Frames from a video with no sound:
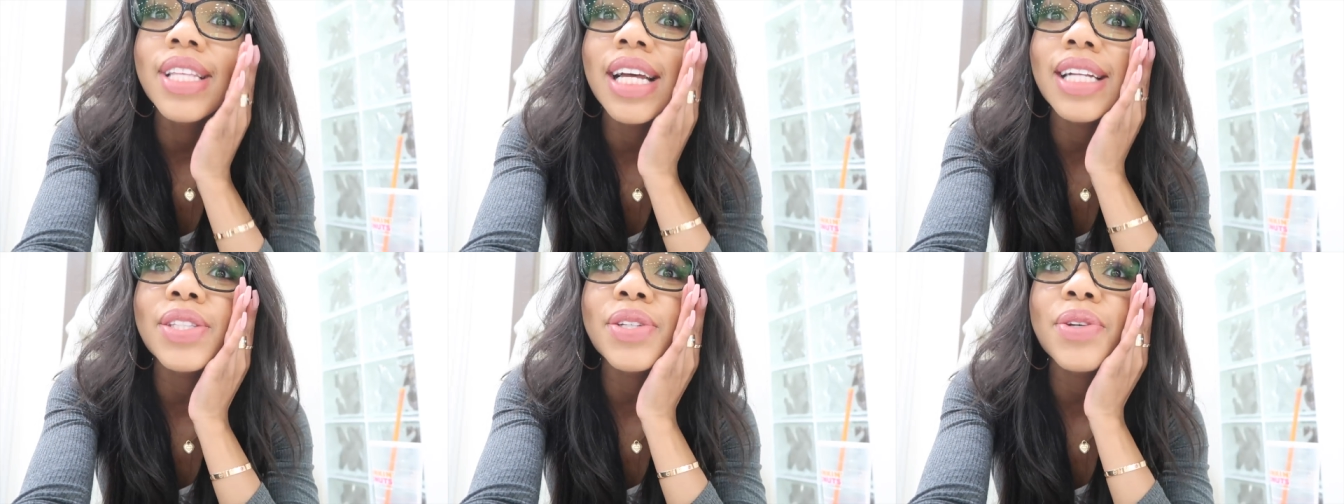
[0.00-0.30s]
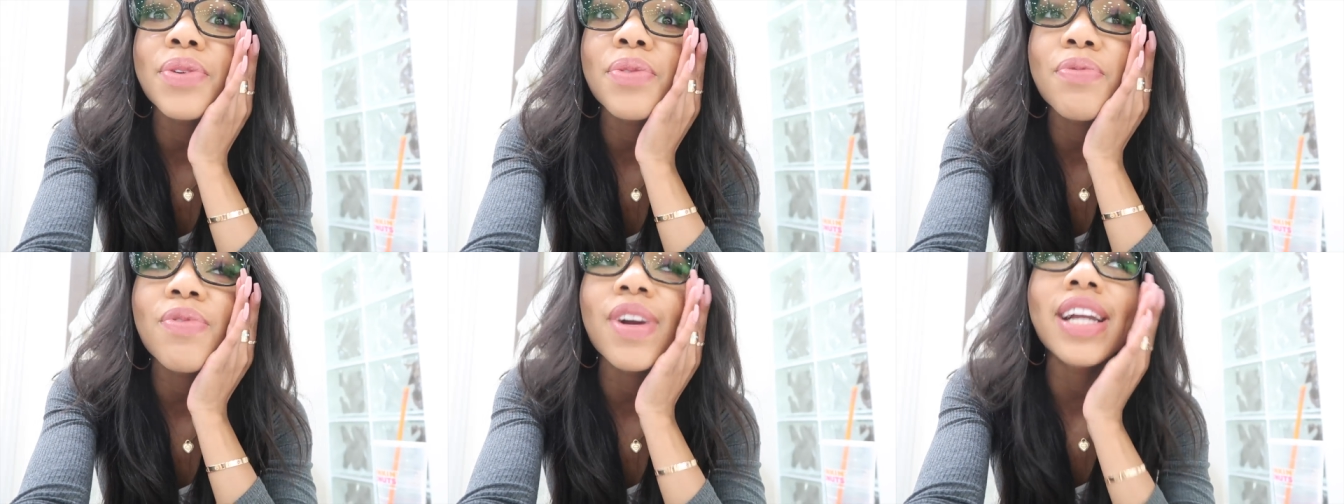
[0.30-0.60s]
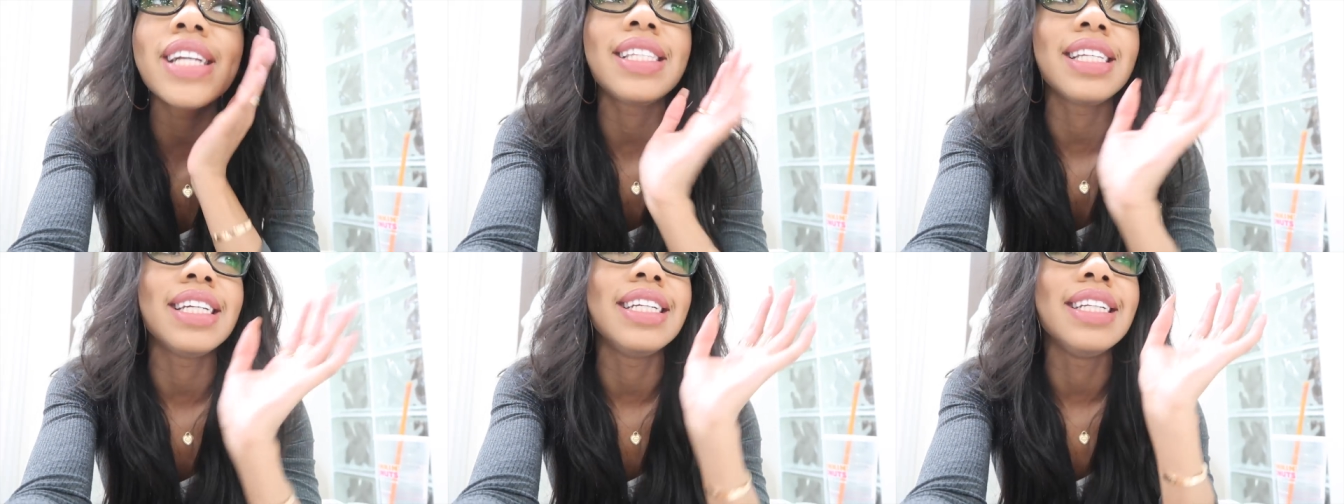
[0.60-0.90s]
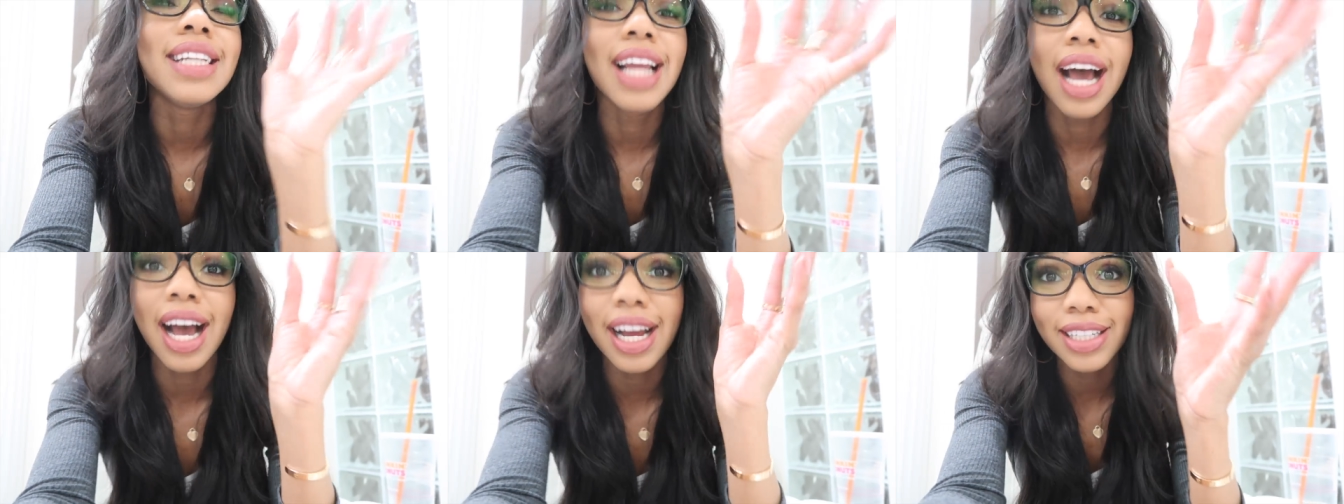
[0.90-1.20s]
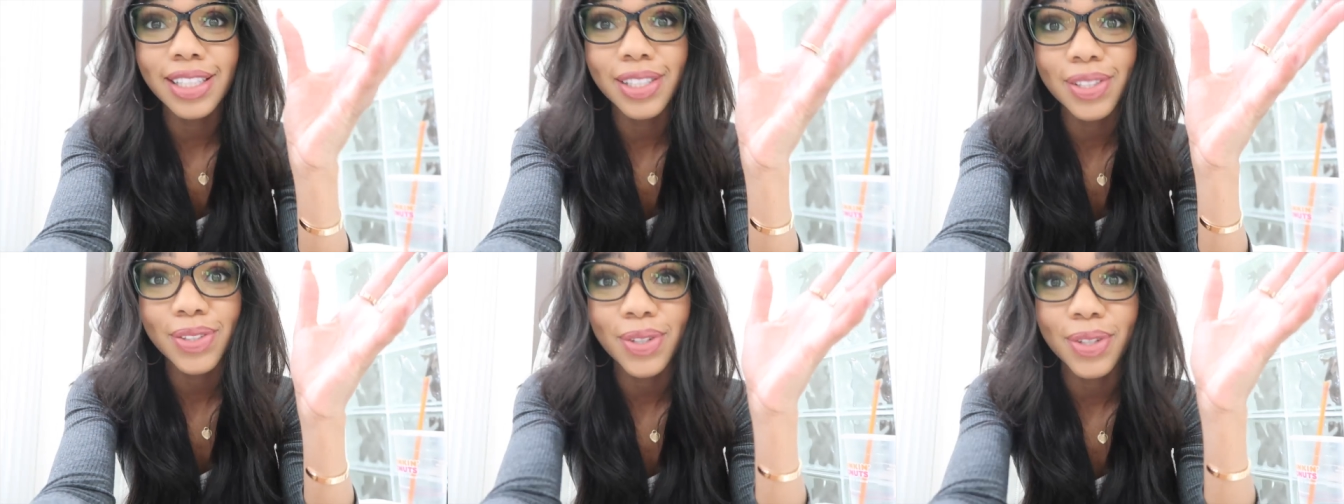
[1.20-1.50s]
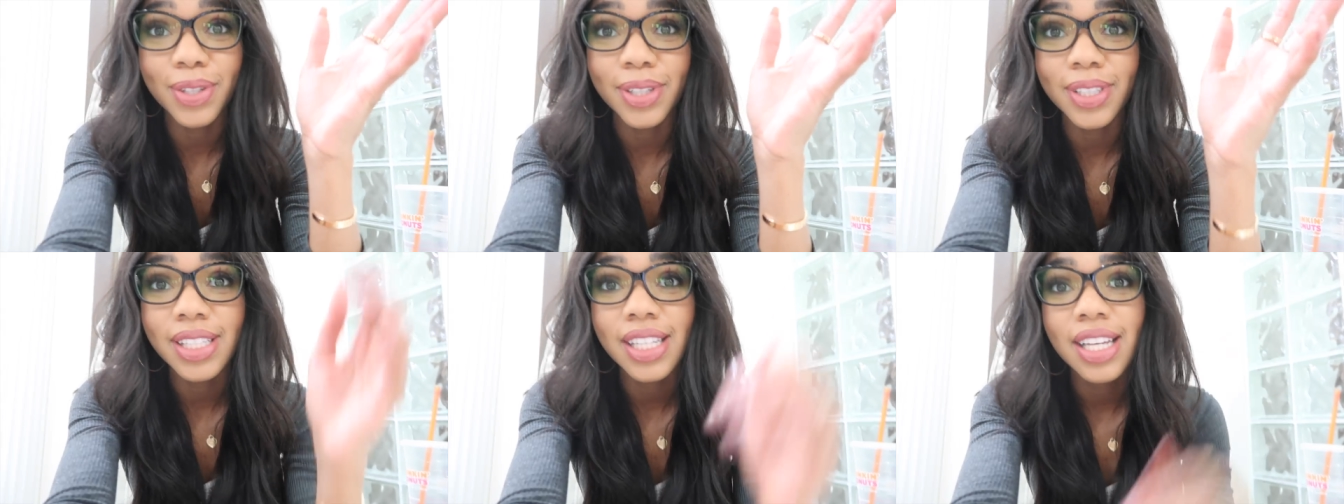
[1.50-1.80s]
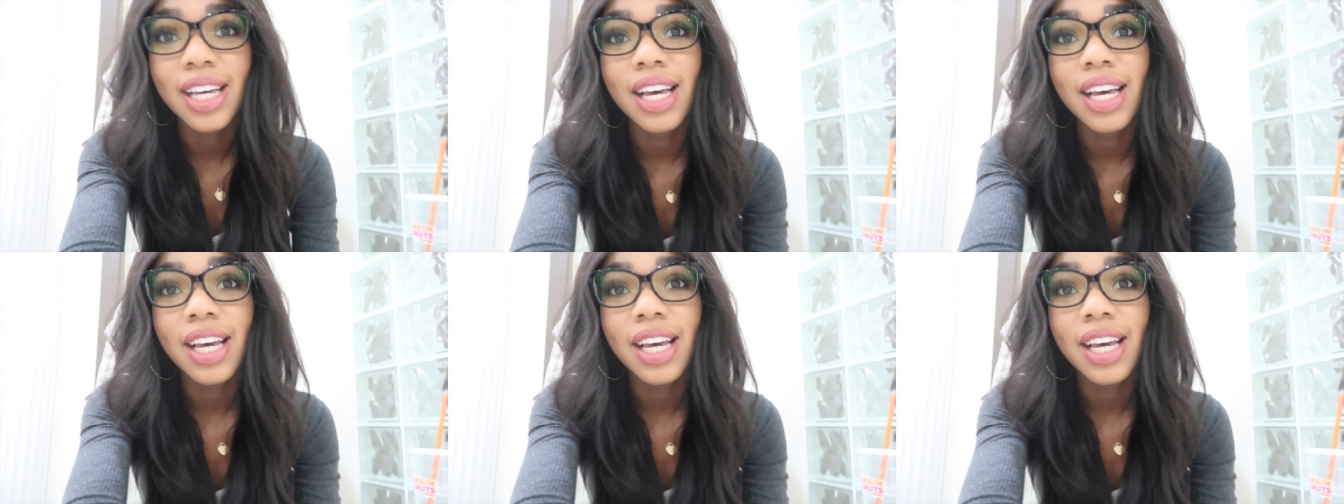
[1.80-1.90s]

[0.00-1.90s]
That's crazy, nine years old.